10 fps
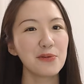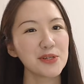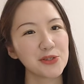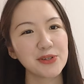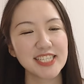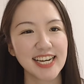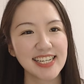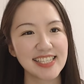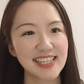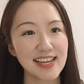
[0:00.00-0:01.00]
What's your
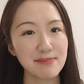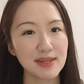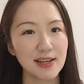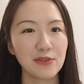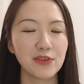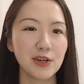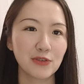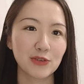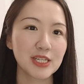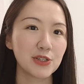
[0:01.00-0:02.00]
Chinese name? Feel
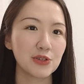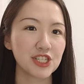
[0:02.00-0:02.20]
free to